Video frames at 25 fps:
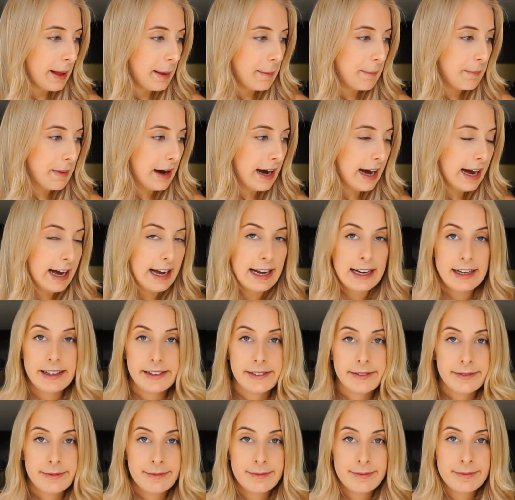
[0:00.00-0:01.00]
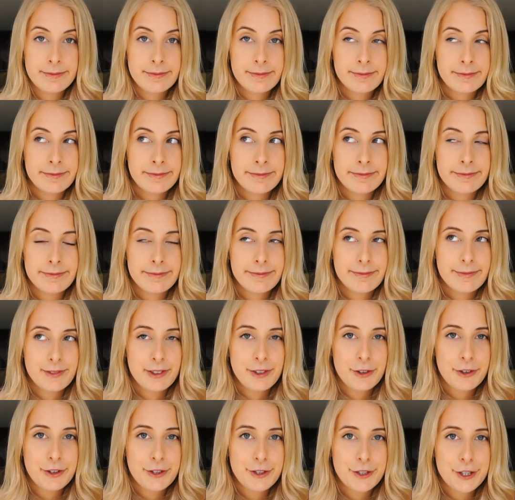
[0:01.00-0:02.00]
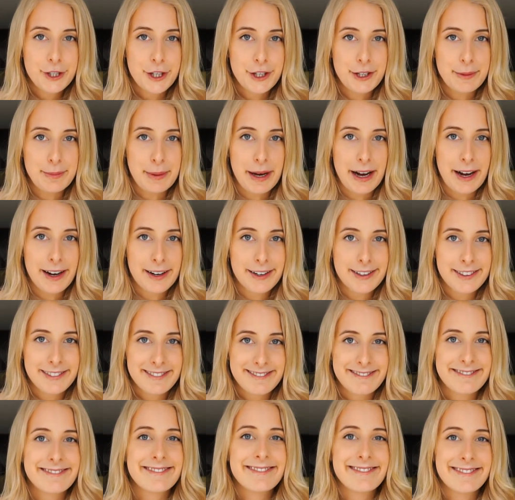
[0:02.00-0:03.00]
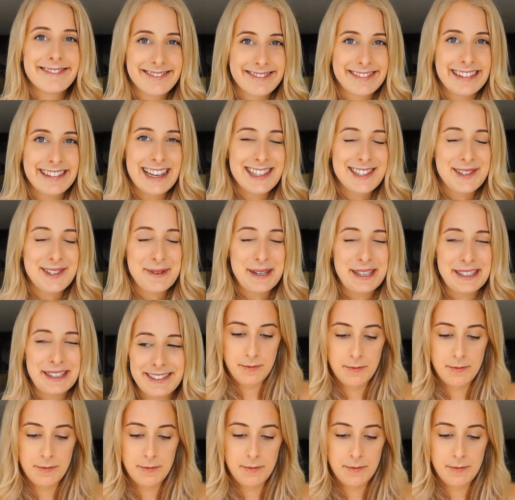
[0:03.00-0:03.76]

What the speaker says: my chocolate bark. That's the word.